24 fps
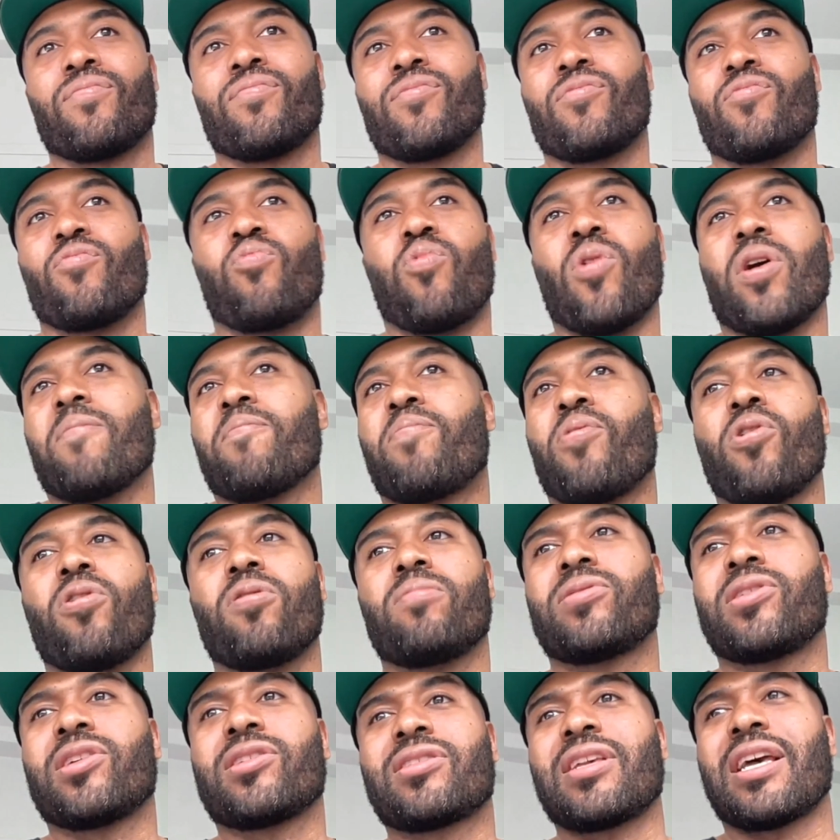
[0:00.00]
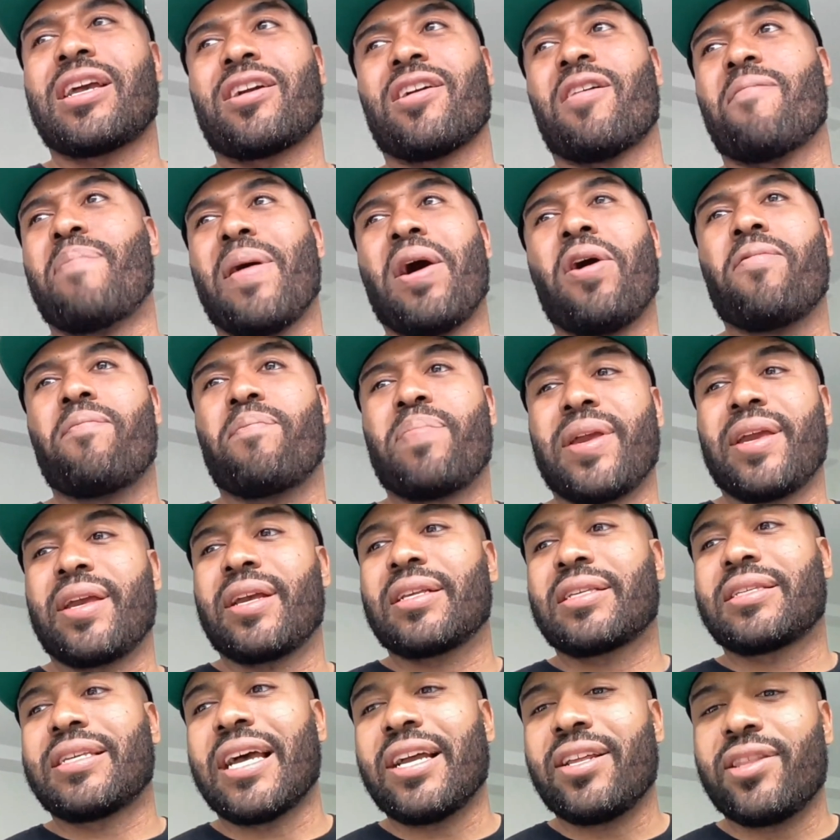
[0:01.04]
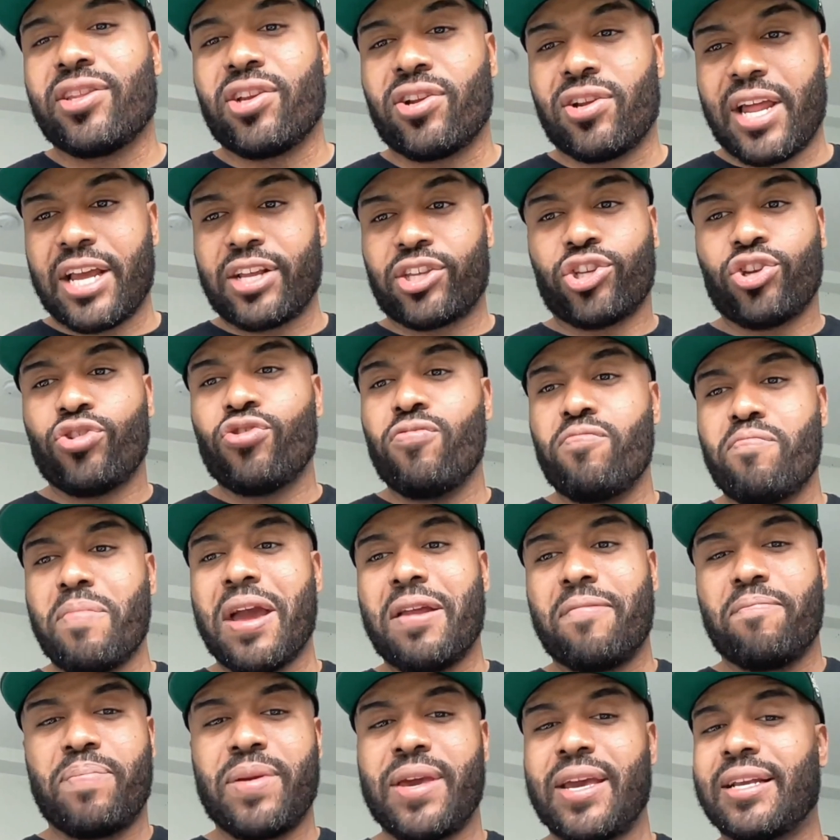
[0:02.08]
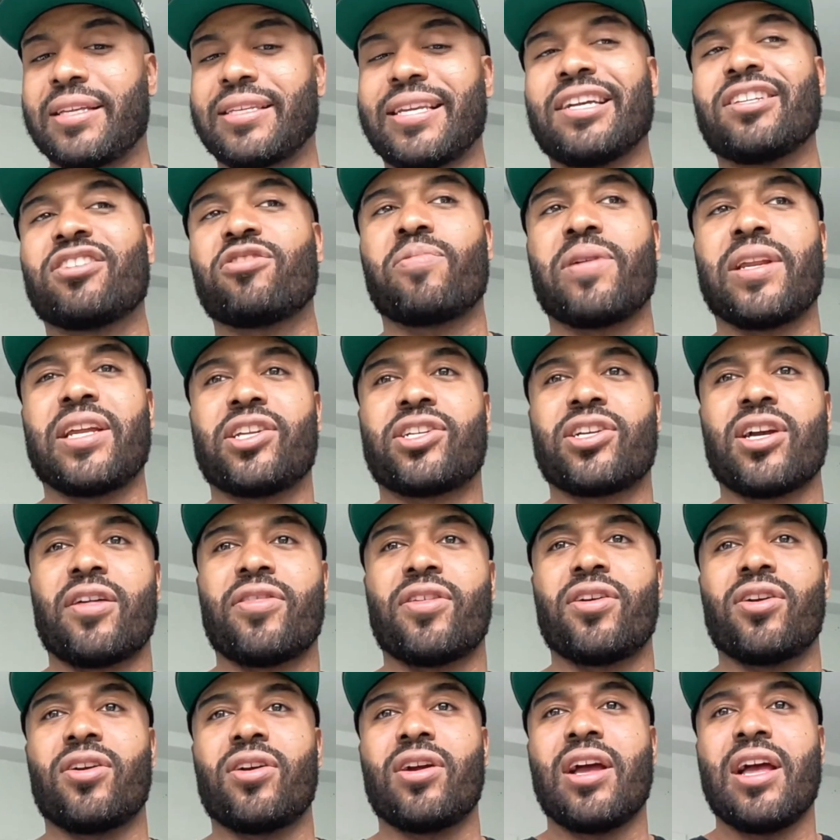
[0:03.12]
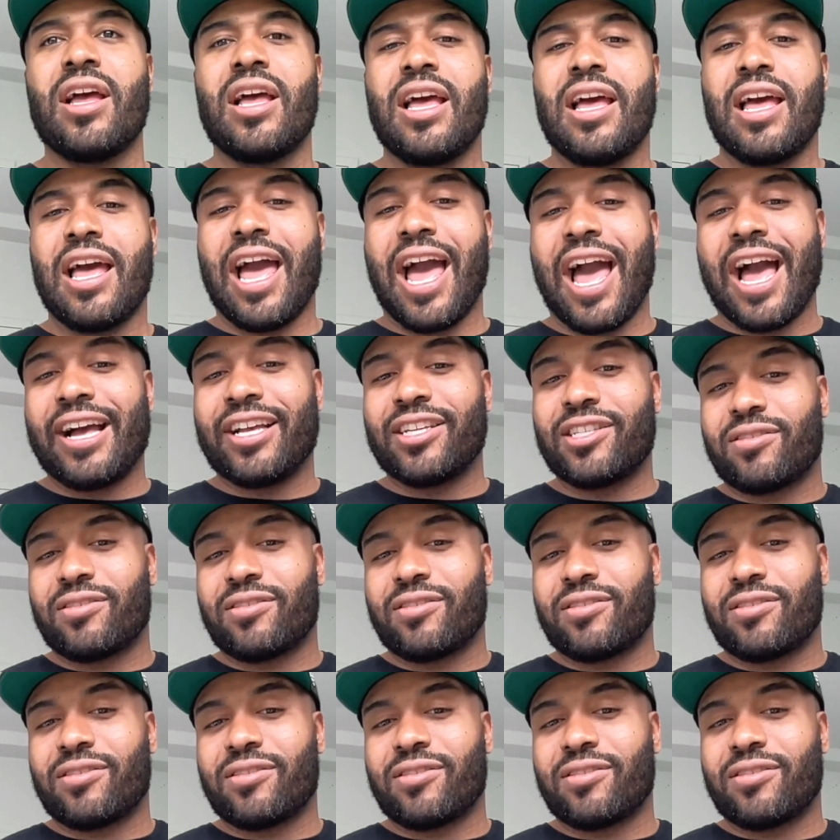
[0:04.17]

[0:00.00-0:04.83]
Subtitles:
one poem just like about being tender, like two men being tender with each other as